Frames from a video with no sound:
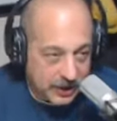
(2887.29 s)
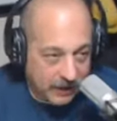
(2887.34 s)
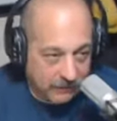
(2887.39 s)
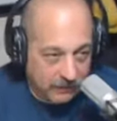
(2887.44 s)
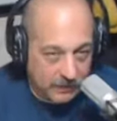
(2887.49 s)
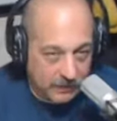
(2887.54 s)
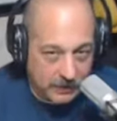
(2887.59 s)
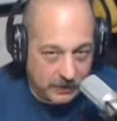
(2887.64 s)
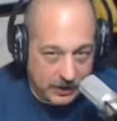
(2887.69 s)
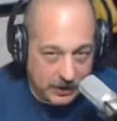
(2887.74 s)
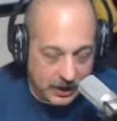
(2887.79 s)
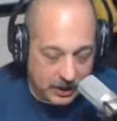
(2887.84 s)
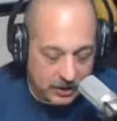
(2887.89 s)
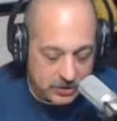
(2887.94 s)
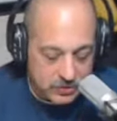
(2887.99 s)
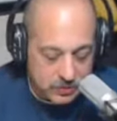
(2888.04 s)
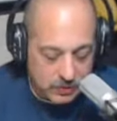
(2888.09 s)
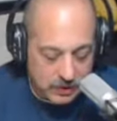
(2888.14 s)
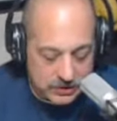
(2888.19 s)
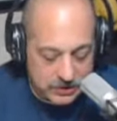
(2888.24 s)
Everybody
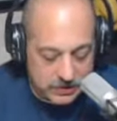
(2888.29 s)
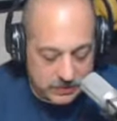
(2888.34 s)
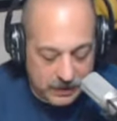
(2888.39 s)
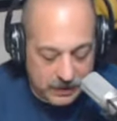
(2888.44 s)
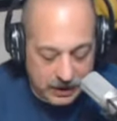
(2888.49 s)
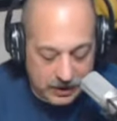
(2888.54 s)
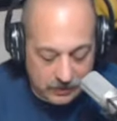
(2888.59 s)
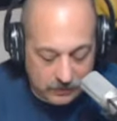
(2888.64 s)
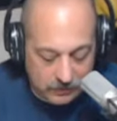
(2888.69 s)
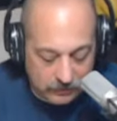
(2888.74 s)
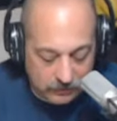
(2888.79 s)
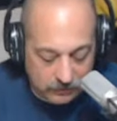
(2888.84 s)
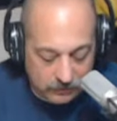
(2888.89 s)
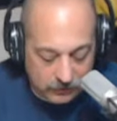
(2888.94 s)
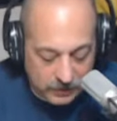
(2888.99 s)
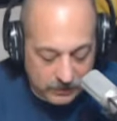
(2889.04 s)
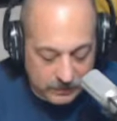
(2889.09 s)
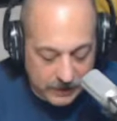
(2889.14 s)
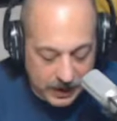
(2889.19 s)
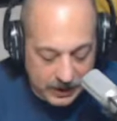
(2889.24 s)
else wants to make a
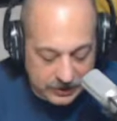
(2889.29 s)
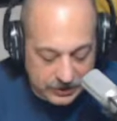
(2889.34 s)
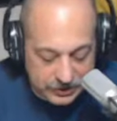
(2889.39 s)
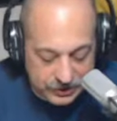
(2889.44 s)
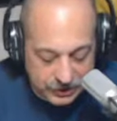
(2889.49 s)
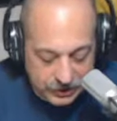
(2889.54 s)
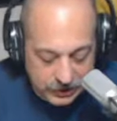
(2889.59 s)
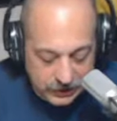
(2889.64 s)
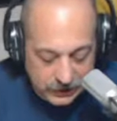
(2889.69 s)
rematch,